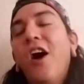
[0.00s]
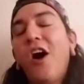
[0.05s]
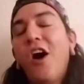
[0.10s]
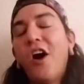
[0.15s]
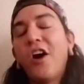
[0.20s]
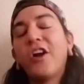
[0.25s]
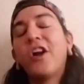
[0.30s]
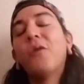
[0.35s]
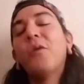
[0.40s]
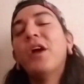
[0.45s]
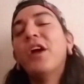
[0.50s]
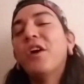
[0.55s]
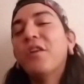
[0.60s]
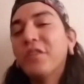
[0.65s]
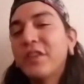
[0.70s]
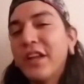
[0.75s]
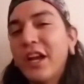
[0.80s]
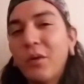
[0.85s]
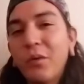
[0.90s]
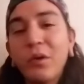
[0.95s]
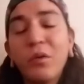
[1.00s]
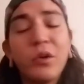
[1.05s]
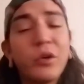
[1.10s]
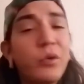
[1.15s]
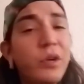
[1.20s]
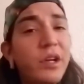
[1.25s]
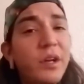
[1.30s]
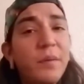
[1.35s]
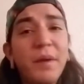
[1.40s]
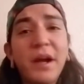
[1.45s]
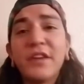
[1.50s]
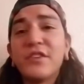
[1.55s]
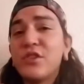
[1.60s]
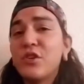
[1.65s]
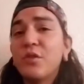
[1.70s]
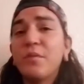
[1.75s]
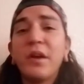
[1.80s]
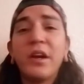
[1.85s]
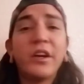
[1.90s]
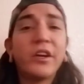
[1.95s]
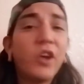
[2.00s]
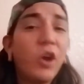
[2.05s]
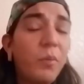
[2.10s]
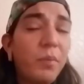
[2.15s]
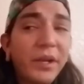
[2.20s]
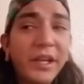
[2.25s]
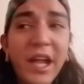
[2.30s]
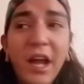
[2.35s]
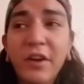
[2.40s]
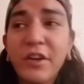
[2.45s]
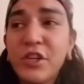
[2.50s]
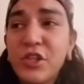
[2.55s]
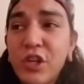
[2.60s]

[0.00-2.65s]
On our way over there, we were greeted by two Maricopa County